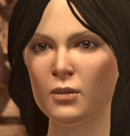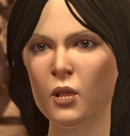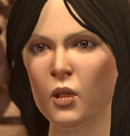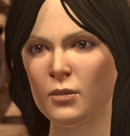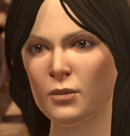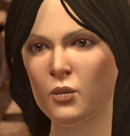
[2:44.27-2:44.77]

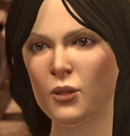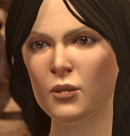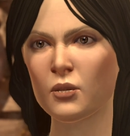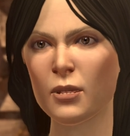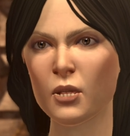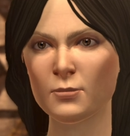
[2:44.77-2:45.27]
Don't you
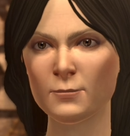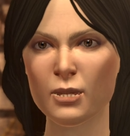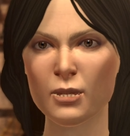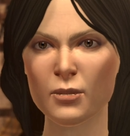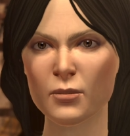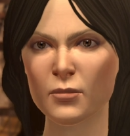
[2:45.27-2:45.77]
threaten
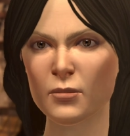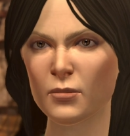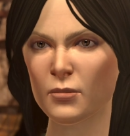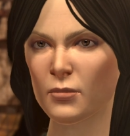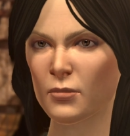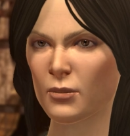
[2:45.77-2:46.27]
me.
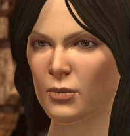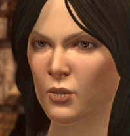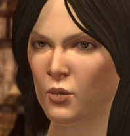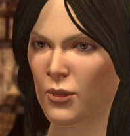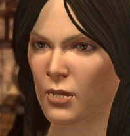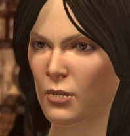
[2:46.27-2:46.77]

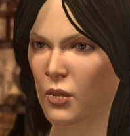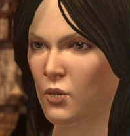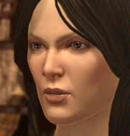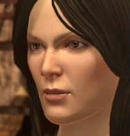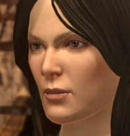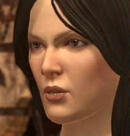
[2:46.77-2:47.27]
You think
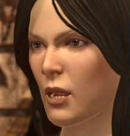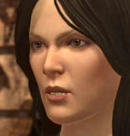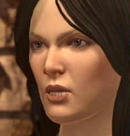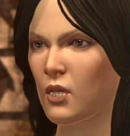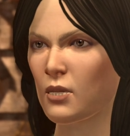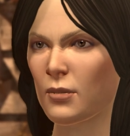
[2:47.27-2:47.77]
we're
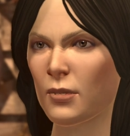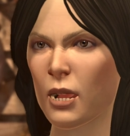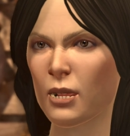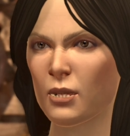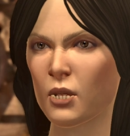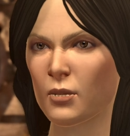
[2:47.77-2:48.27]
strangers to
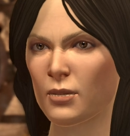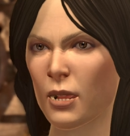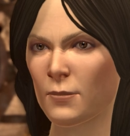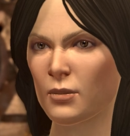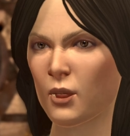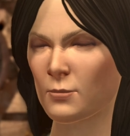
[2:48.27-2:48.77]
violence
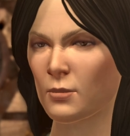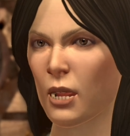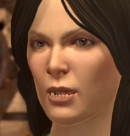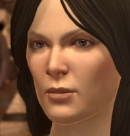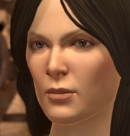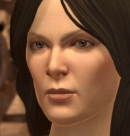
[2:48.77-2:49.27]
after the
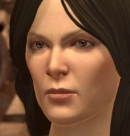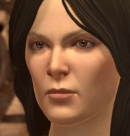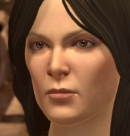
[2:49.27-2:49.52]
Blight?